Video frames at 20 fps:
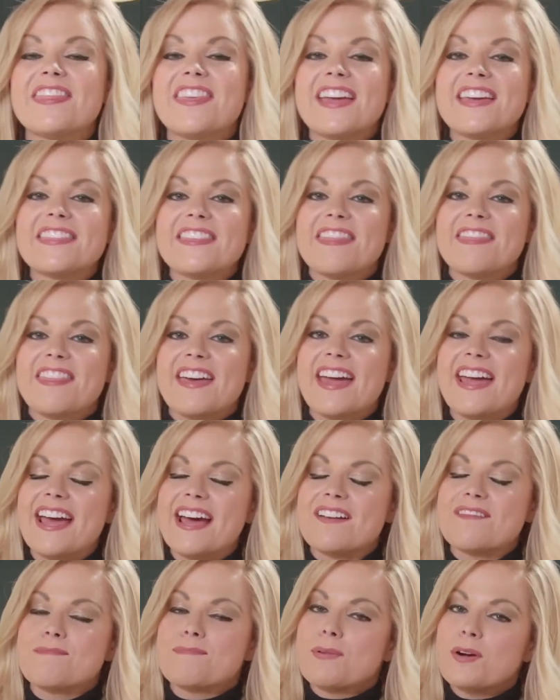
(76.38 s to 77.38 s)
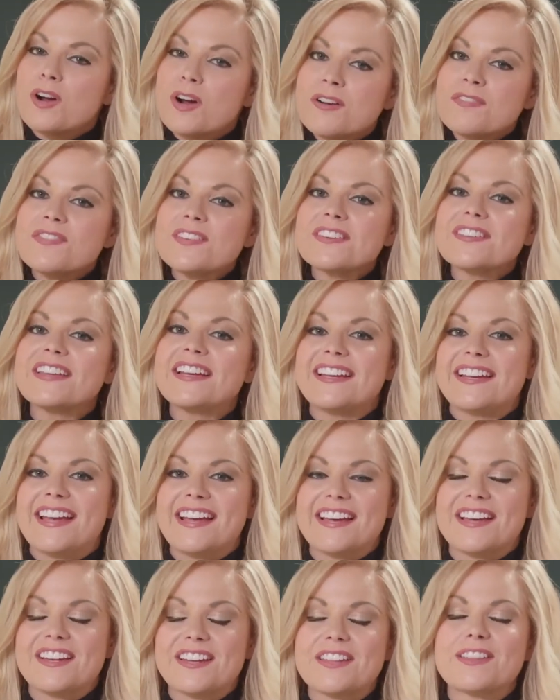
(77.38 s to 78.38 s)
think that they have perfectly
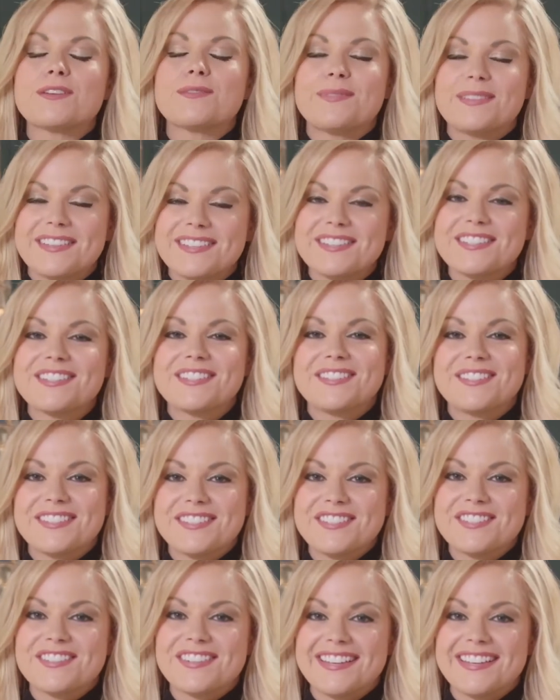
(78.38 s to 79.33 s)
nailed the well-suited